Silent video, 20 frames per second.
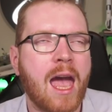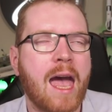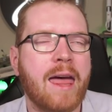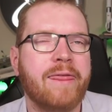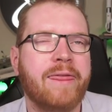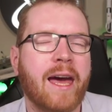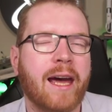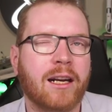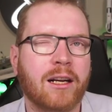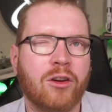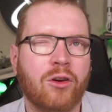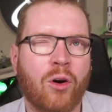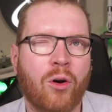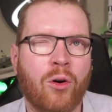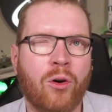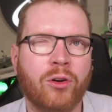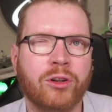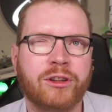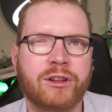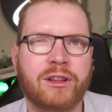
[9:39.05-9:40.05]
That
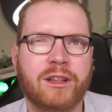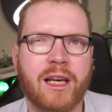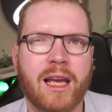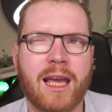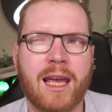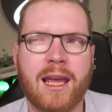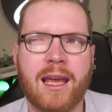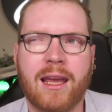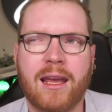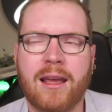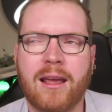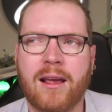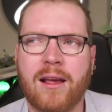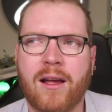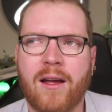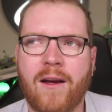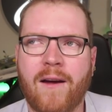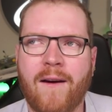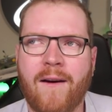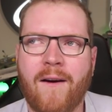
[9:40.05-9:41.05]
caused a
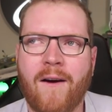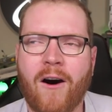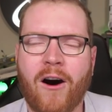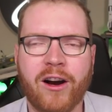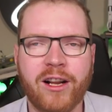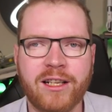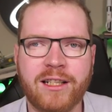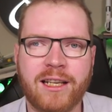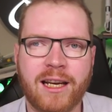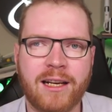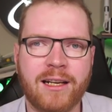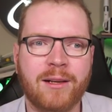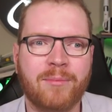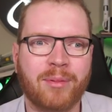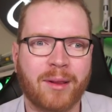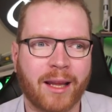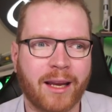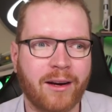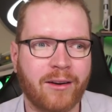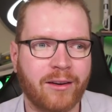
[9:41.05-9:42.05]
unintended
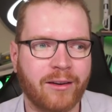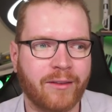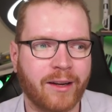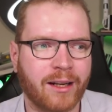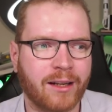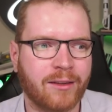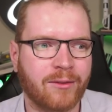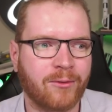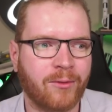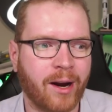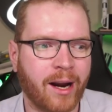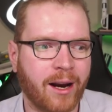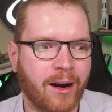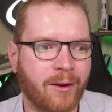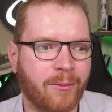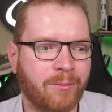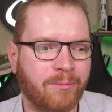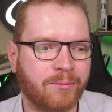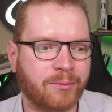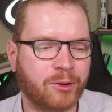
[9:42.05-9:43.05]
player event
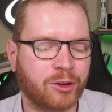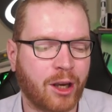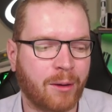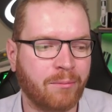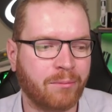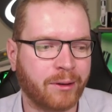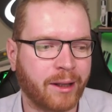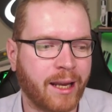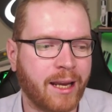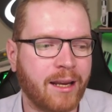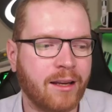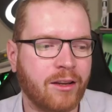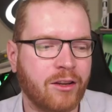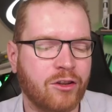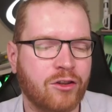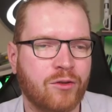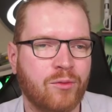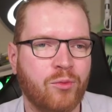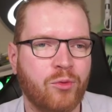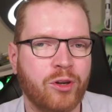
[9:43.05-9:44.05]
where some
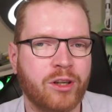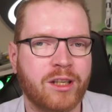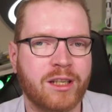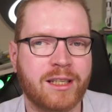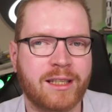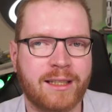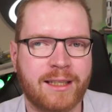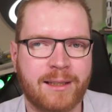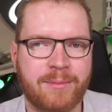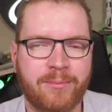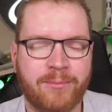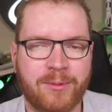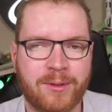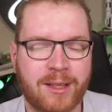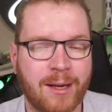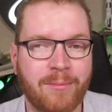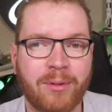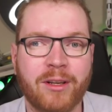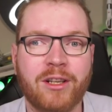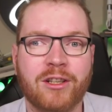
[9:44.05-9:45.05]
players would
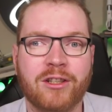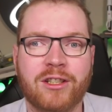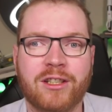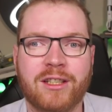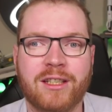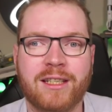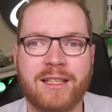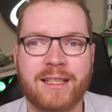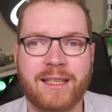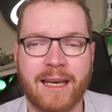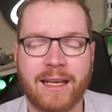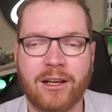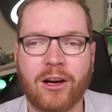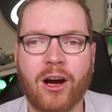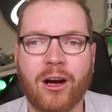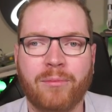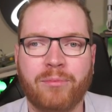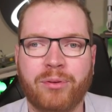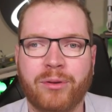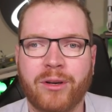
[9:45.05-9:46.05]
simply just set
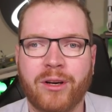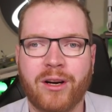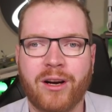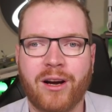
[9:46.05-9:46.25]
up